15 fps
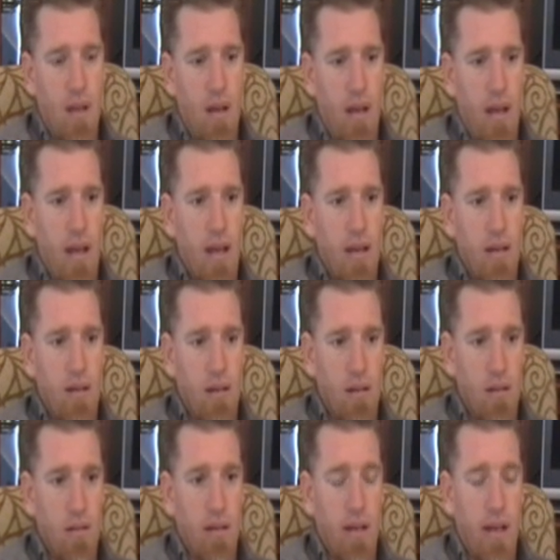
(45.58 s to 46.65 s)
I had
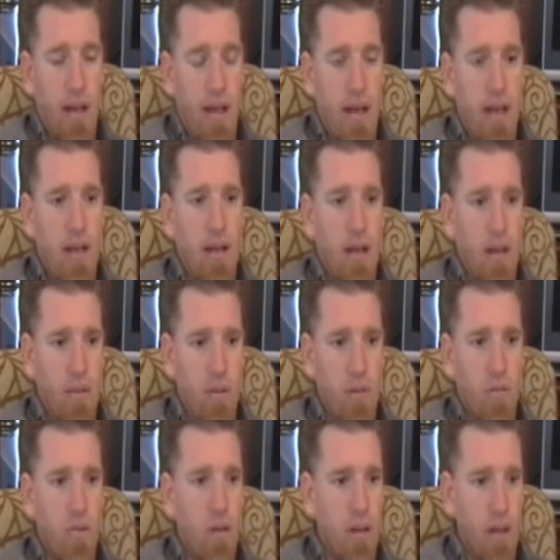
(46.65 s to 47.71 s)

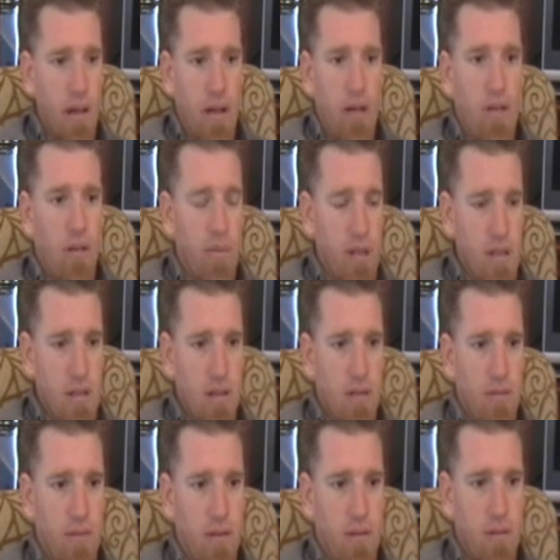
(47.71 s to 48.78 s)
911 dialed on my
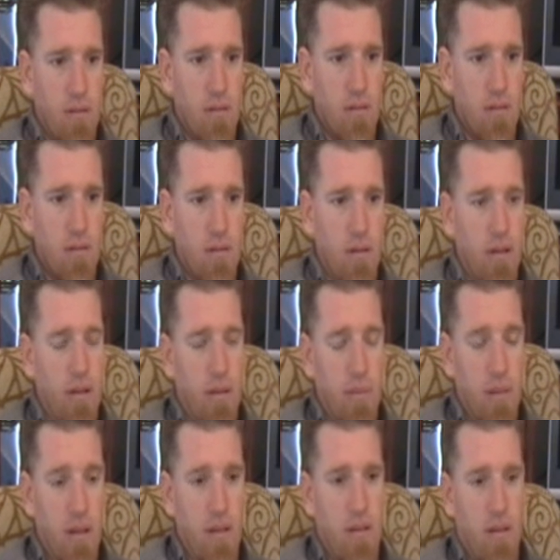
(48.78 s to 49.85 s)
cell phone, and
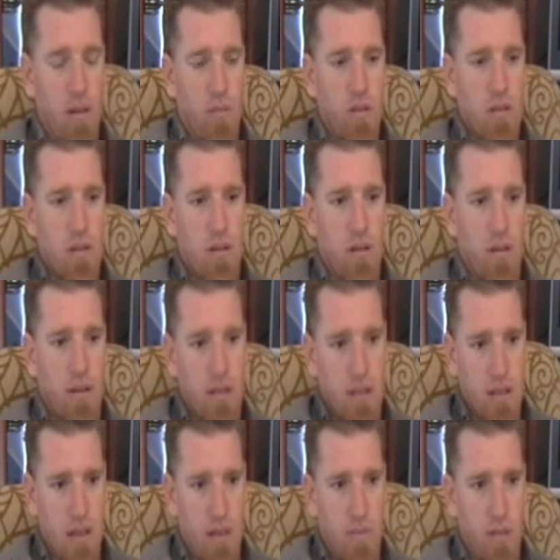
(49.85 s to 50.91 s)
my thumb was on the
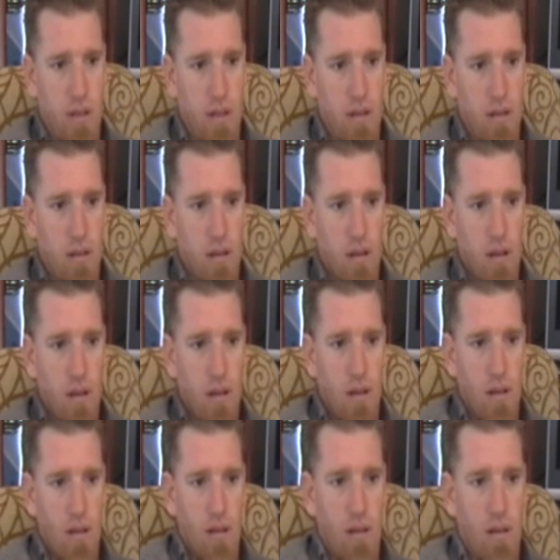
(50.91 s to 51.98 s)
send button
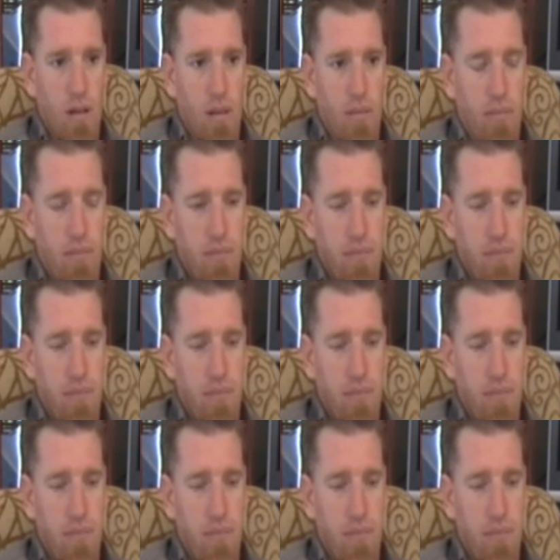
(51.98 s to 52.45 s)
um,